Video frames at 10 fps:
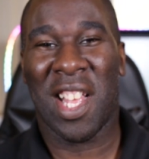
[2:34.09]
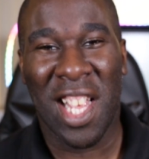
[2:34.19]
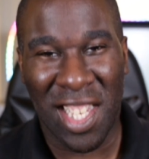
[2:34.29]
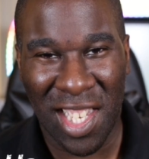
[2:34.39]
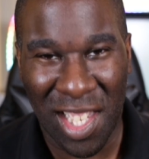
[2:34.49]

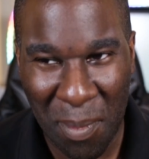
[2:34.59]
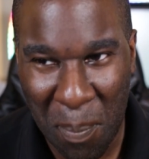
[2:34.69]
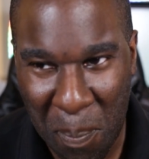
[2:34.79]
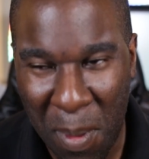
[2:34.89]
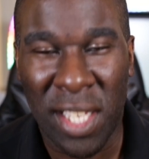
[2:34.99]
this is a
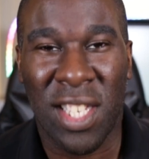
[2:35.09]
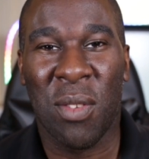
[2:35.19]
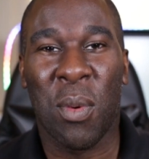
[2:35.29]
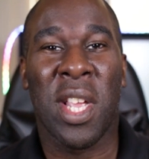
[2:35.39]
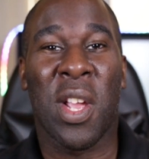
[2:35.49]

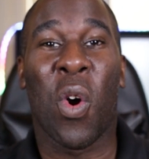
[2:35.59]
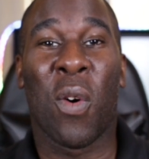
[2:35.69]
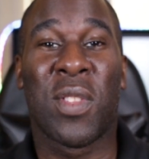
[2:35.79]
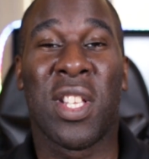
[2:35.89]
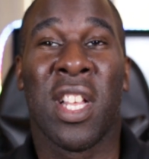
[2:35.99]
better way
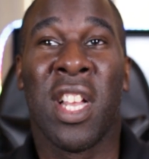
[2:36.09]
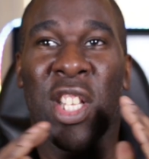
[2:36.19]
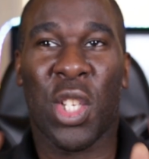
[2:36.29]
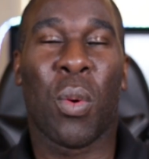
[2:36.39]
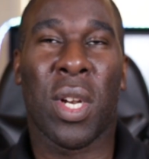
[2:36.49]
of
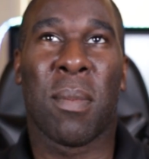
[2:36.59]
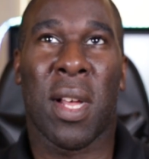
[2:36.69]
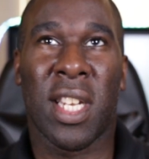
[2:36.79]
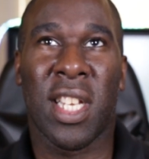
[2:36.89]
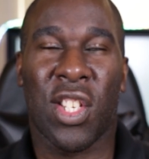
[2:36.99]
talking
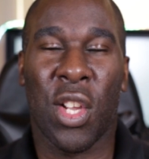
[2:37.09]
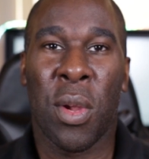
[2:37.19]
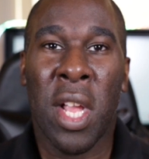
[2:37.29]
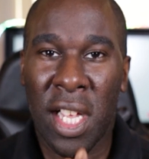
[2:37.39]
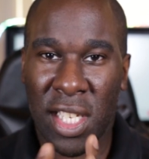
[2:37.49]
about this.
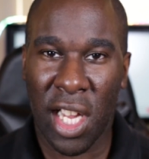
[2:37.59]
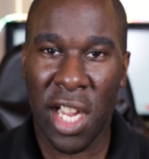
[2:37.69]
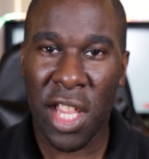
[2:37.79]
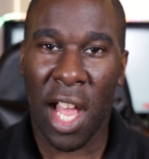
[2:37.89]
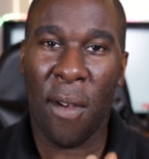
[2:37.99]
So
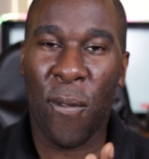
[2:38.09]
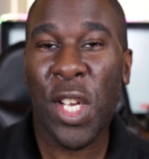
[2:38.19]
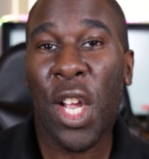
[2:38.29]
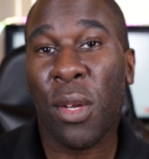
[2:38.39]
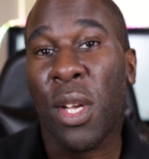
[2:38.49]
say that a
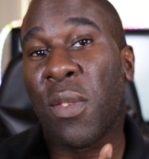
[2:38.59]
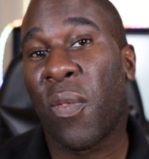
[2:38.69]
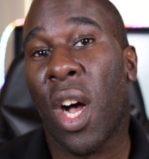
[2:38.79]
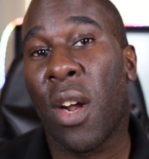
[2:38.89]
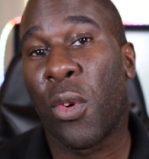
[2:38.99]
video goes
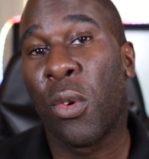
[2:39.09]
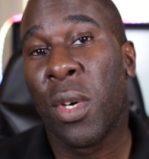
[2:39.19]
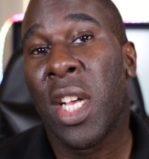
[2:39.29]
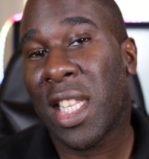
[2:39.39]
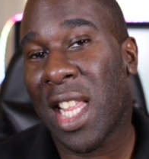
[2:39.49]
viral,
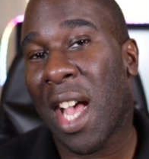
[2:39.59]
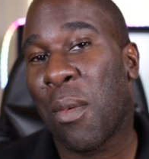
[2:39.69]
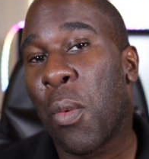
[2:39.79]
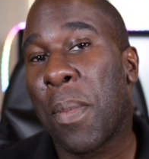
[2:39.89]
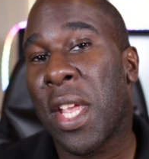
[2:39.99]

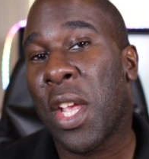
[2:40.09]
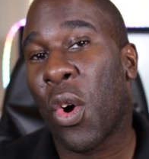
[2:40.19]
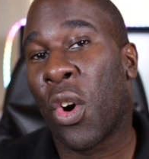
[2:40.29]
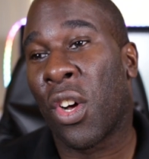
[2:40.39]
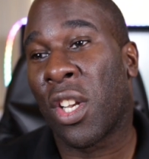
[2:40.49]
that will be
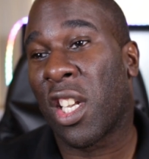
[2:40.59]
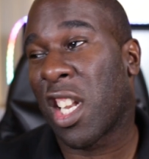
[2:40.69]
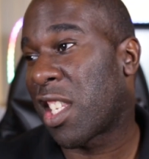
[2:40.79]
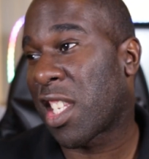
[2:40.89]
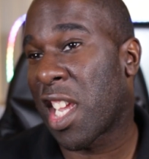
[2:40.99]
on,
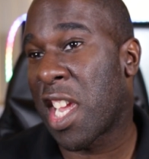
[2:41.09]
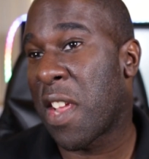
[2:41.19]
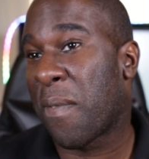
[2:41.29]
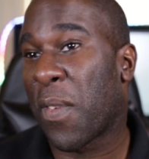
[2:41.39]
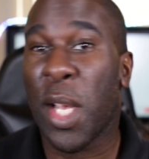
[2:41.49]

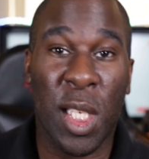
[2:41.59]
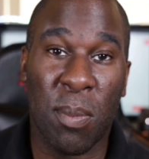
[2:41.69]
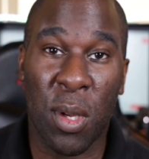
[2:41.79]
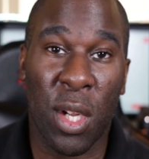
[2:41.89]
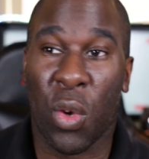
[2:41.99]
say,
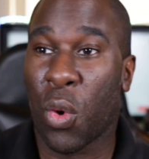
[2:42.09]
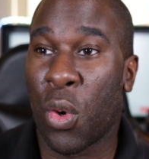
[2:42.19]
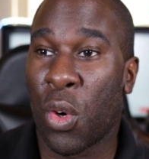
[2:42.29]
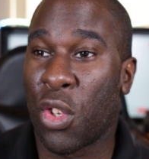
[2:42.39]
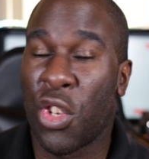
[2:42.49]
Facebook
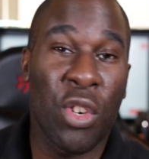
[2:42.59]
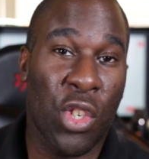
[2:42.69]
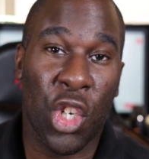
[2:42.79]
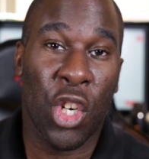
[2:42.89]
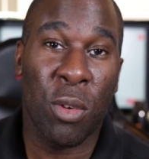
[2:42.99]
or
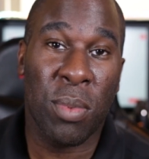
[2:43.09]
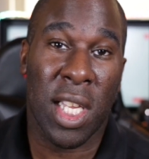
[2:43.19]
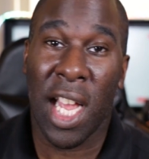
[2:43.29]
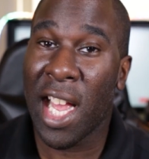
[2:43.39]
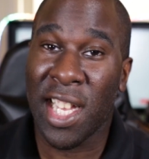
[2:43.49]

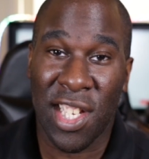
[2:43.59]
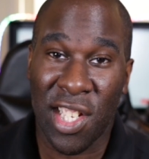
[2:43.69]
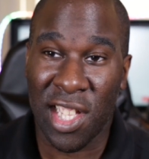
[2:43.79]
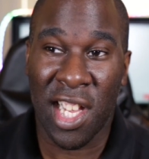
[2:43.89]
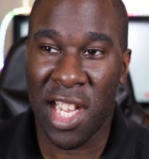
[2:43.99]
YouTube's
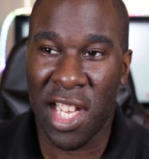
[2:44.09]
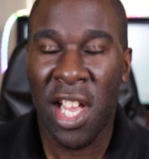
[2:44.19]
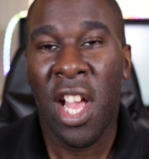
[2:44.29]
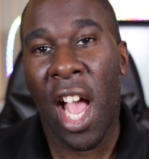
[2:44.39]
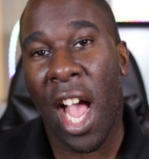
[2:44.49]
SSD,
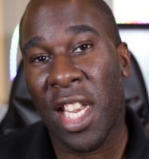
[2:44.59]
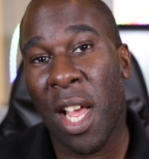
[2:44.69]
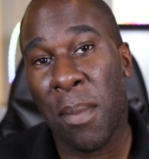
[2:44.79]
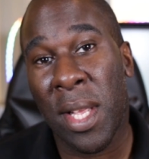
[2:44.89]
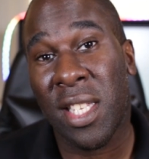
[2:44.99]
and
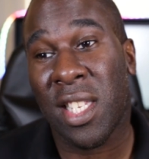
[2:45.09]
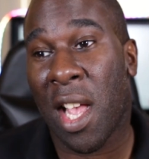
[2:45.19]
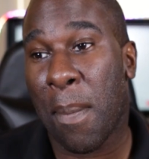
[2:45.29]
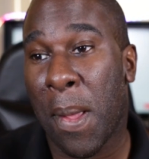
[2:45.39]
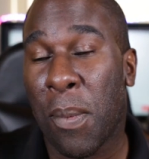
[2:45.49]
that means
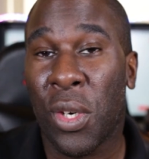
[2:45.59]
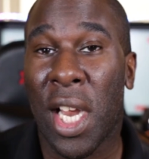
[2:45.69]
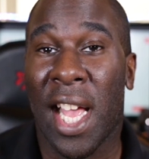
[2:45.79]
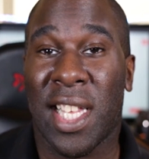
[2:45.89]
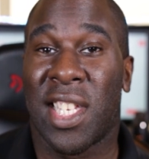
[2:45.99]
that people
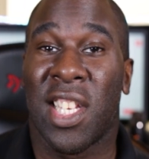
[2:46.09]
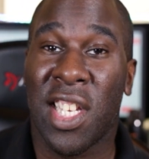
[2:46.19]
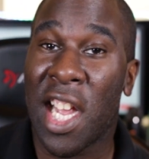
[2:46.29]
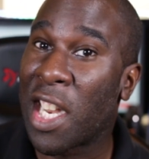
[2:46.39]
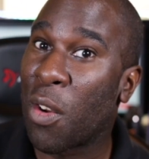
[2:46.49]
can
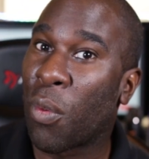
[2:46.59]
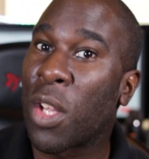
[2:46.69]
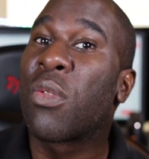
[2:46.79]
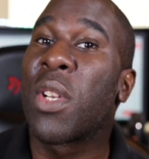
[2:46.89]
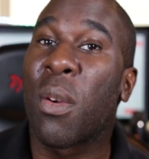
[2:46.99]
access it and it
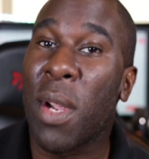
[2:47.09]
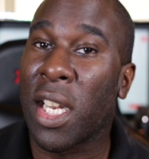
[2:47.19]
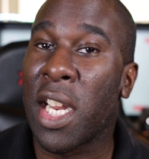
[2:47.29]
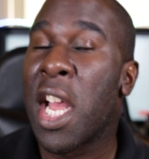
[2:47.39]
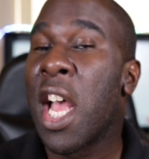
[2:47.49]
runs really
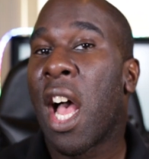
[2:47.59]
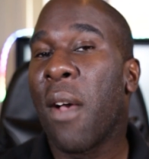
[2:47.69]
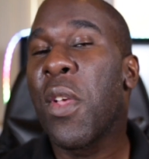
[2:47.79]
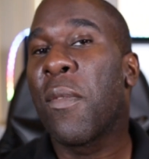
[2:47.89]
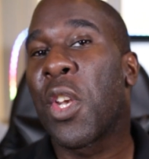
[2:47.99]
quickly.
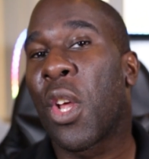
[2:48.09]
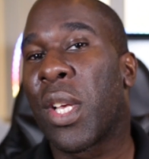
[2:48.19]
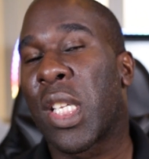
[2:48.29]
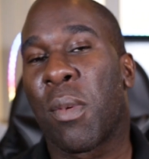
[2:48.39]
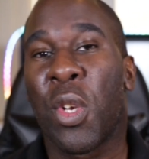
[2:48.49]
Have you ever
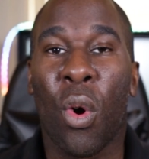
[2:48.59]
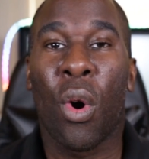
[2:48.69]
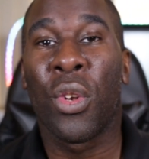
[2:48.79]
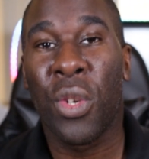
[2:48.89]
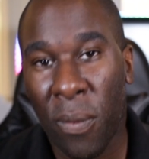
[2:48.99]
noticed when you're
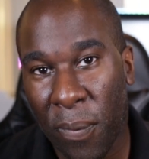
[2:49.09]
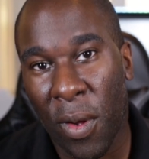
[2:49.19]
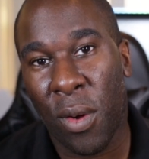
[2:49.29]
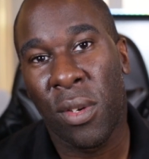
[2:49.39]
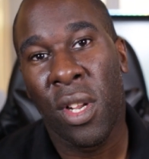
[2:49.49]
on your
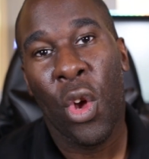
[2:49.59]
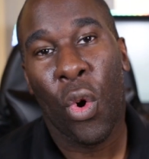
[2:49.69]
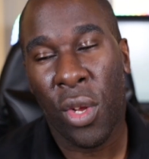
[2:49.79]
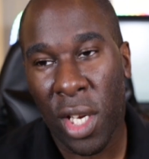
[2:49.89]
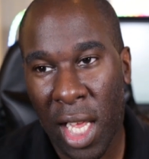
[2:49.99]
phone
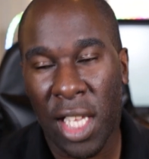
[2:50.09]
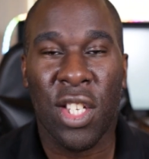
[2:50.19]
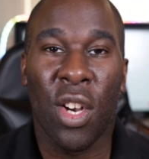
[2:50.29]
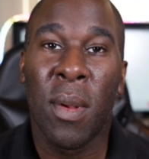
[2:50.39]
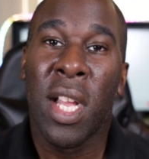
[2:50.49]
or your
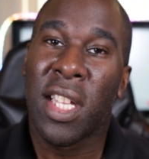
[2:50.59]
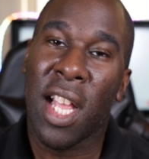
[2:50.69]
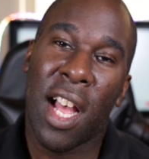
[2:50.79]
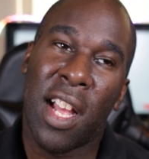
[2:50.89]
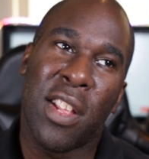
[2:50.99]
laptop
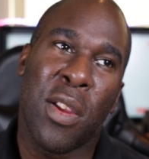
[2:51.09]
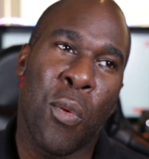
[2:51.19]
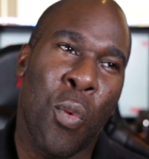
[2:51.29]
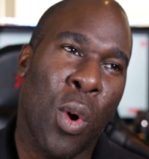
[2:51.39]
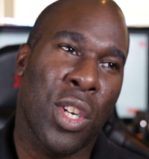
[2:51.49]
that
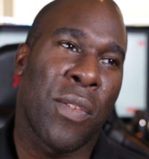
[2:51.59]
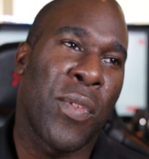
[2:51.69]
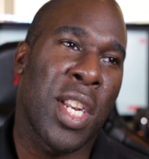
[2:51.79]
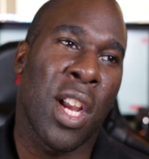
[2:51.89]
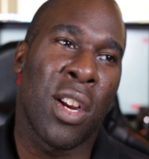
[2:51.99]
you watch a
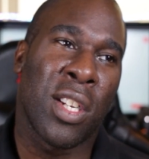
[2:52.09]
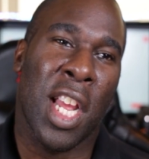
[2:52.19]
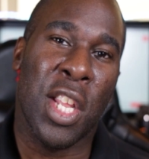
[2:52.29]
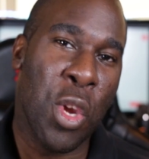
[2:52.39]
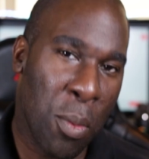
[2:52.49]
video
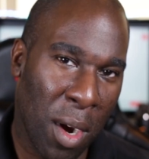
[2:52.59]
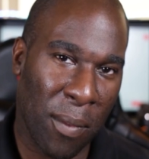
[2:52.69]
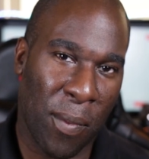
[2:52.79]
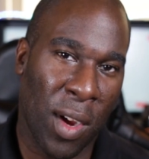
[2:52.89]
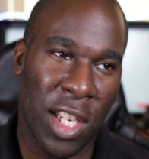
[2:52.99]
that you
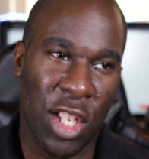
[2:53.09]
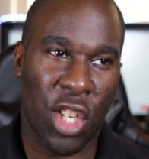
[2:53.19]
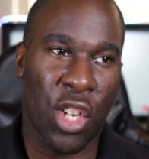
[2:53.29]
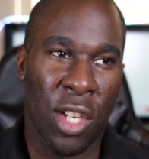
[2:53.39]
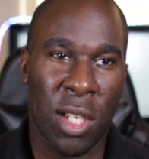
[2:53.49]
might find
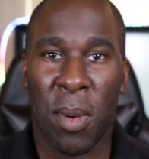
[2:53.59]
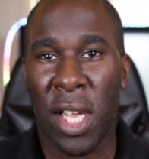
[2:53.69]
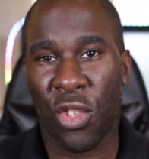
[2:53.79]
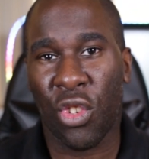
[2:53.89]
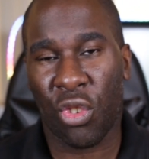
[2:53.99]
it's good,
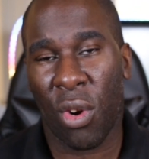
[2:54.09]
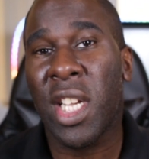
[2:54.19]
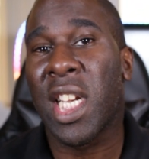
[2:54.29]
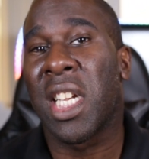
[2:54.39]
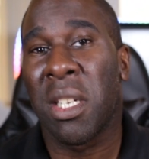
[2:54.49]
but it's not
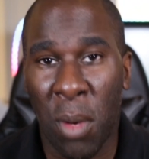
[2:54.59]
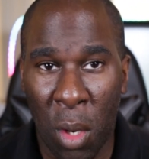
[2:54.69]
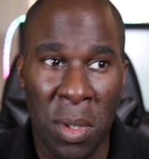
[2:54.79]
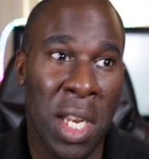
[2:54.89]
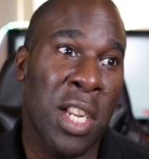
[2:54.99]
trending at the
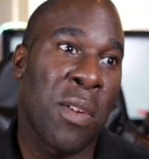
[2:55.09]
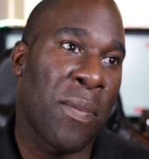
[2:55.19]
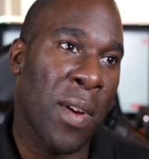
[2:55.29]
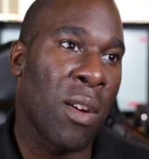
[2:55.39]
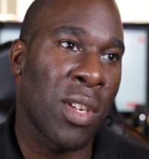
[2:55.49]
moment, and you
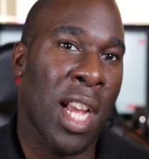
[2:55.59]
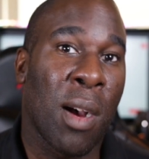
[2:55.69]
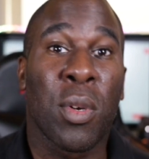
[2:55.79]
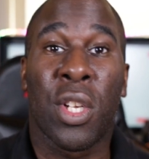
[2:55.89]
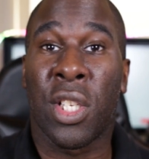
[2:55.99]
found it
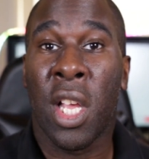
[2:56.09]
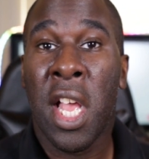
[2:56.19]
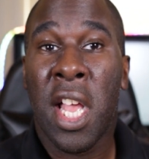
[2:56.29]
out because